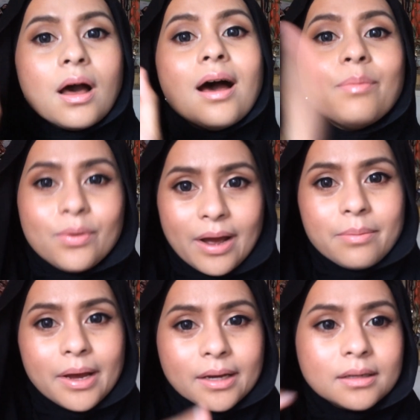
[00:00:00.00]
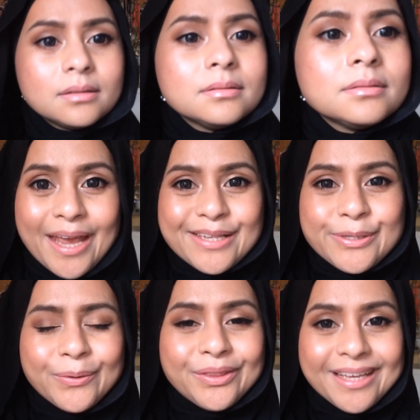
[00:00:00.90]
I'll be right back. Okay,
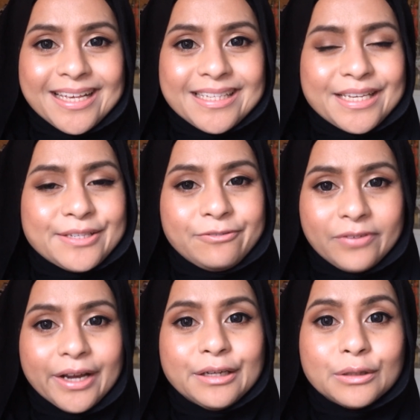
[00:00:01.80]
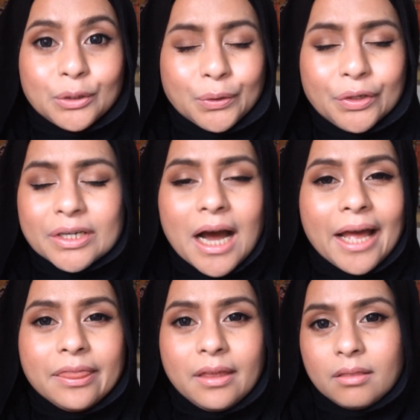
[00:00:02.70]
so this is the final look.
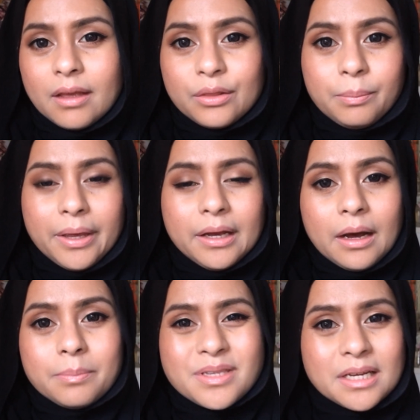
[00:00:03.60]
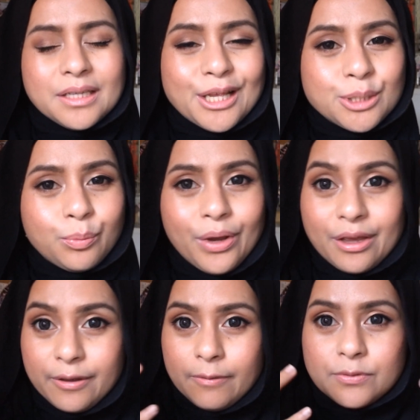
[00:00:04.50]
I think that the makeup setting spray
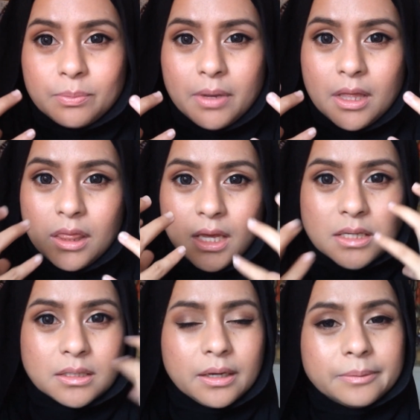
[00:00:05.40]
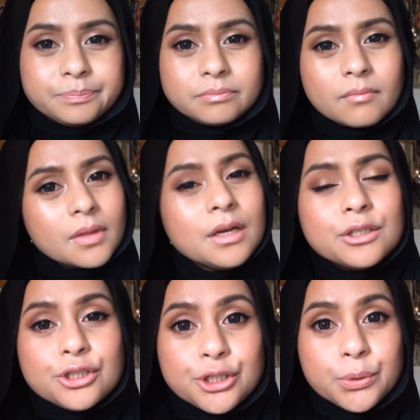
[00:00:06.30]
gives me this
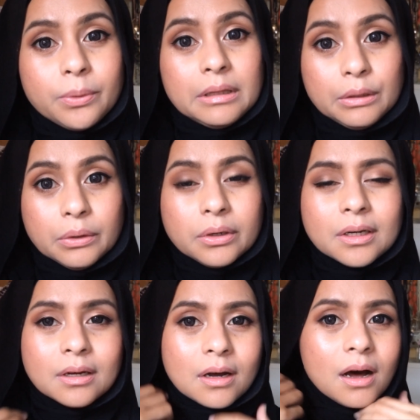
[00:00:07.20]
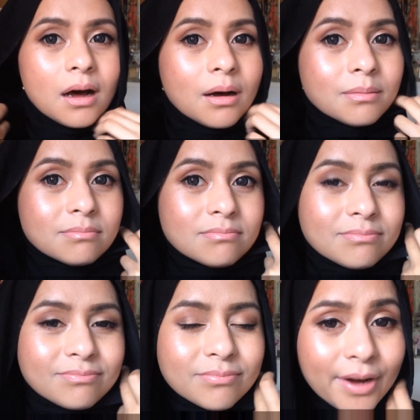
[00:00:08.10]
dewy look.
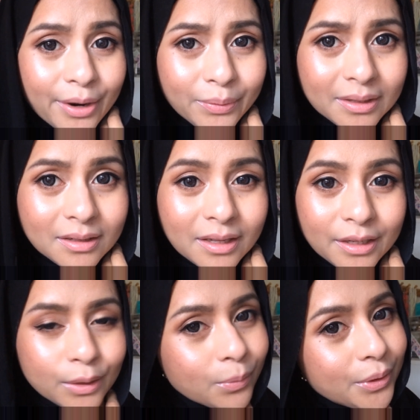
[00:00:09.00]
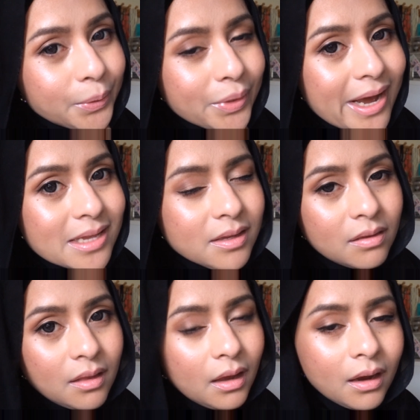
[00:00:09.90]
I really like it. What do you guys
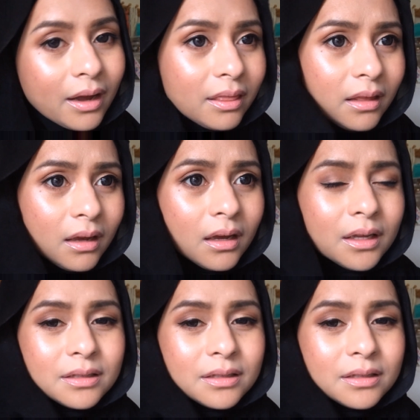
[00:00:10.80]
think? I think